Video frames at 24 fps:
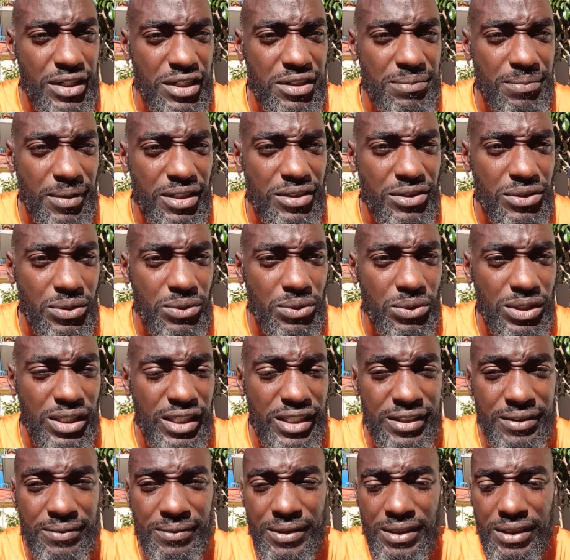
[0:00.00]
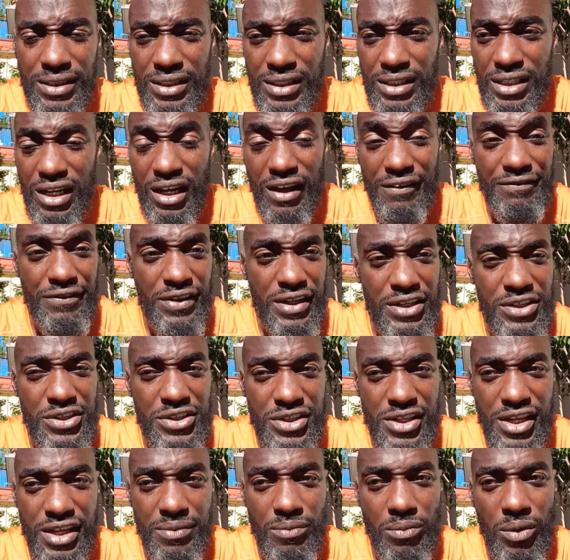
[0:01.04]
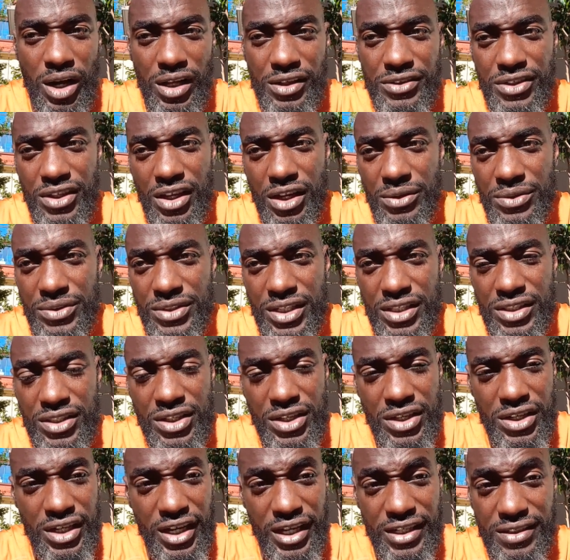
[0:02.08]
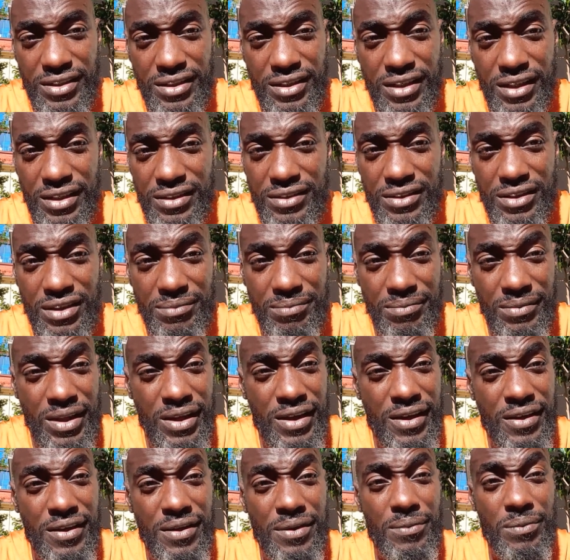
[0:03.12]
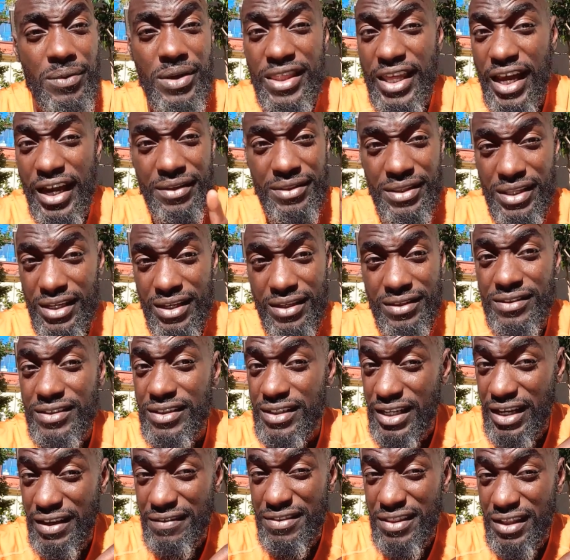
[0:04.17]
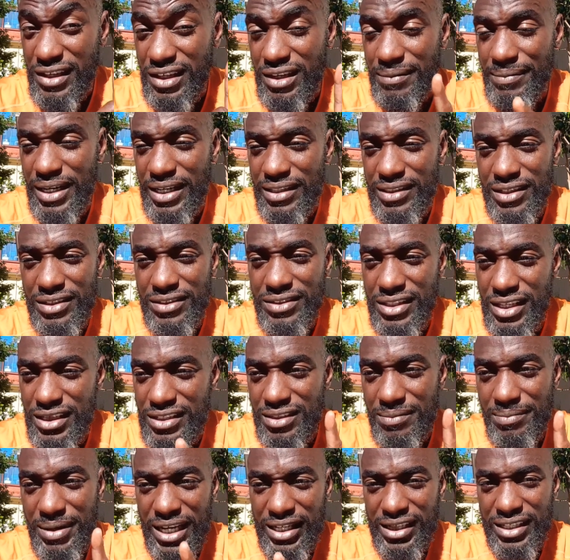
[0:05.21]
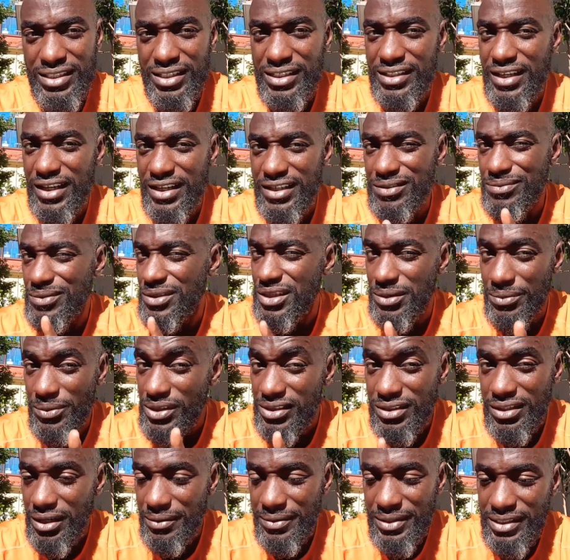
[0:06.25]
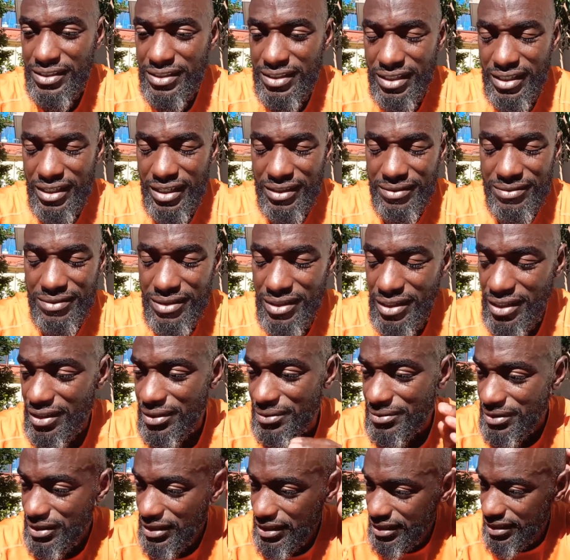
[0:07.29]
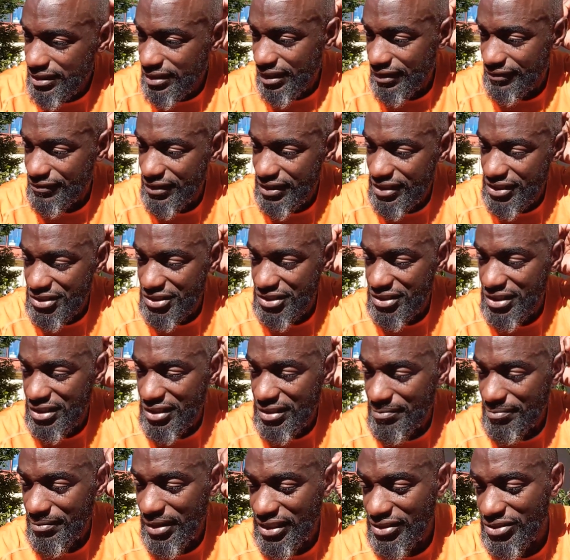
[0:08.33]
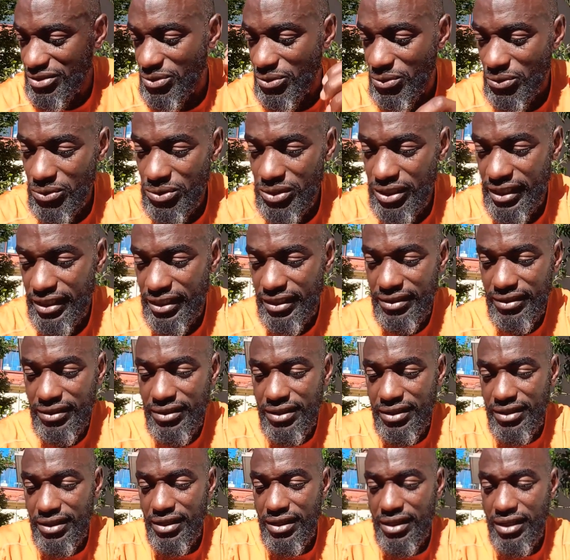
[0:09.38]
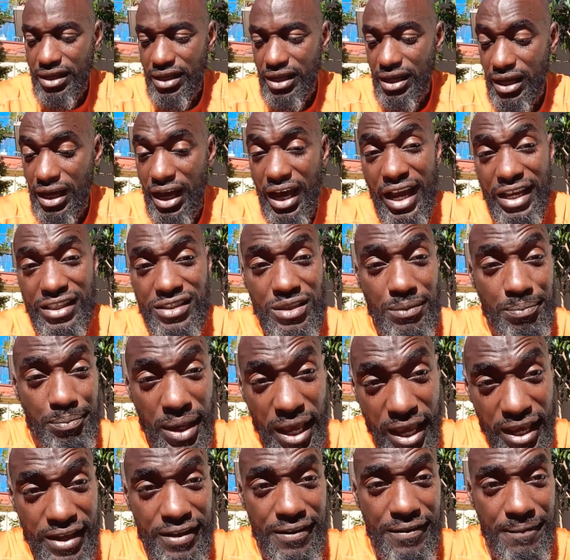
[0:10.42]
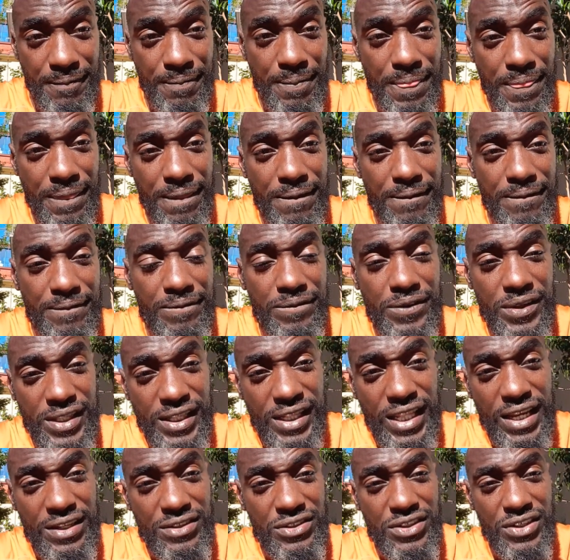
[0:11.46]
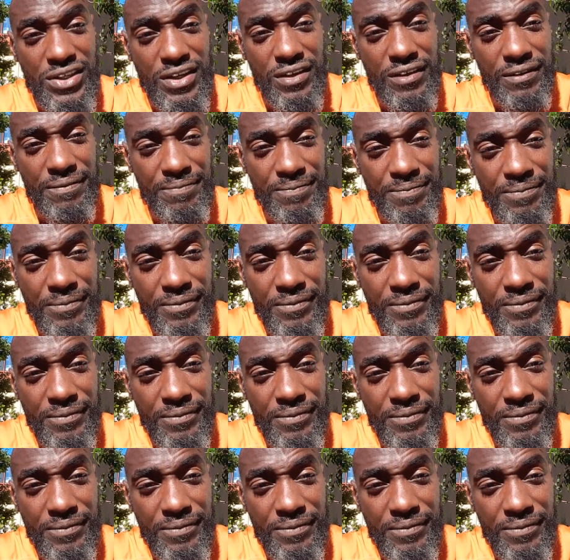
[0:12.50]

finish my schooling. I finished it whilst I was in the United Kingdom without the internet. Think about this. These are back in the days when there was no internet. So I finished my schooling. I had to pay for the last year